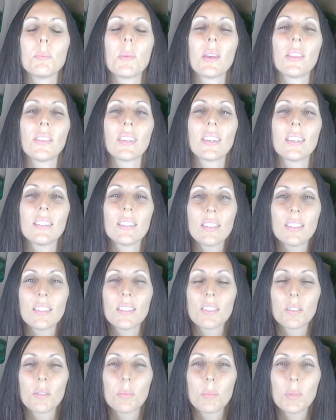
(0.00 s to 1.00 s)
mouthcare
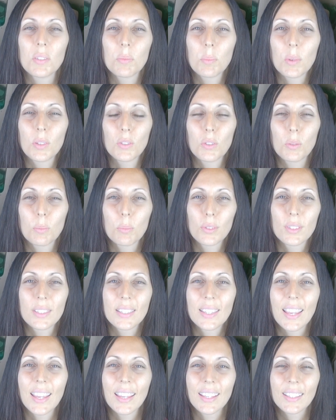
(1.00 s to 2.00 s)
system is meant to
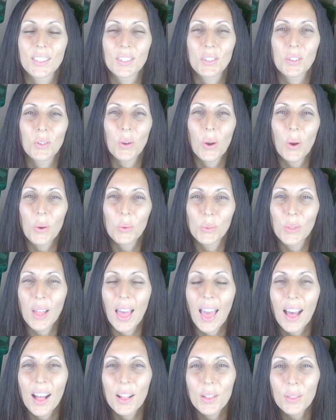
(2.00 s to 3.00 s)
protect your oral
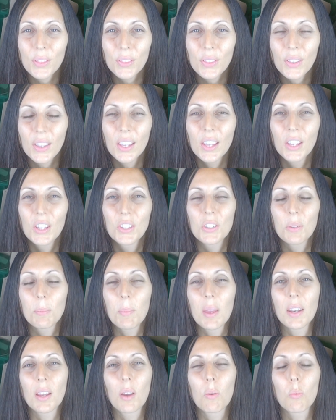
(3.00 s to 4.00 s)
health no
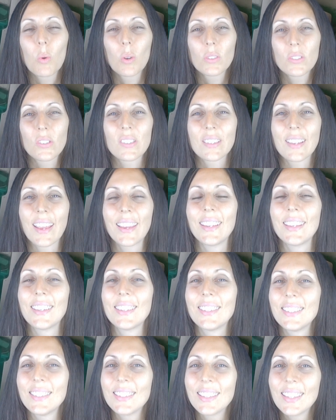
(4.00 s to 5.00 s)
matter what state it is